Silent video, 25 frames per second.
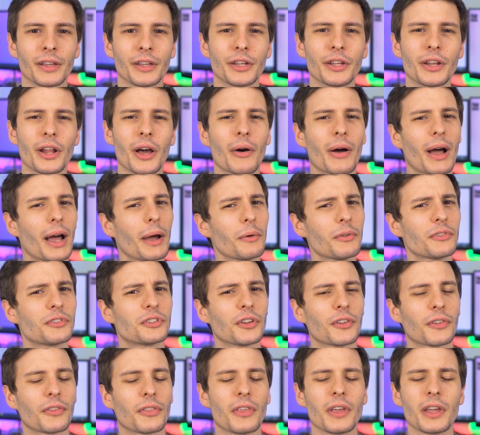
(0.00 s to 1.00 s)
You know, I was
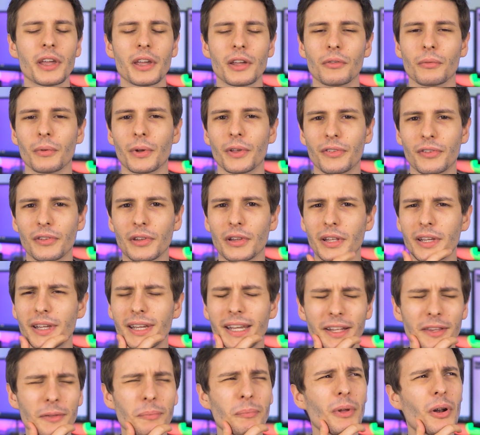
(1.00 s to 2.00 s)
just thinking recently,
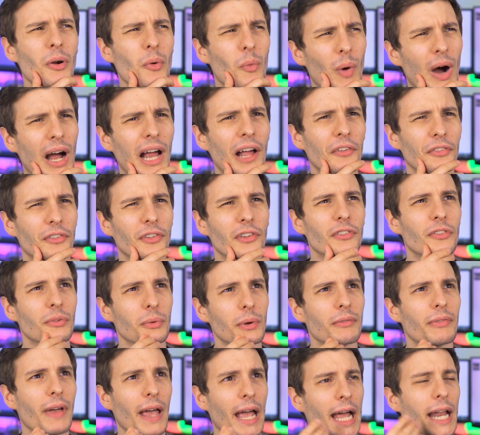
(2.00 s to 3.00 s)
it's been a while since
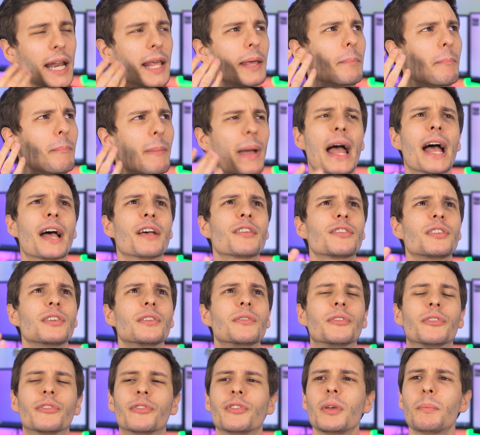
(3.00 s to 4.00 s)
we've had a
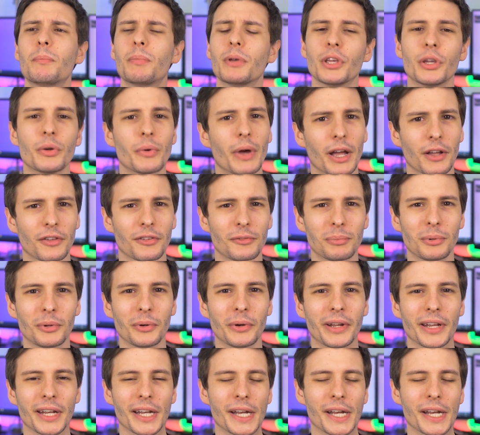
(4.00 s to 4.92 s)
massive CPU exploit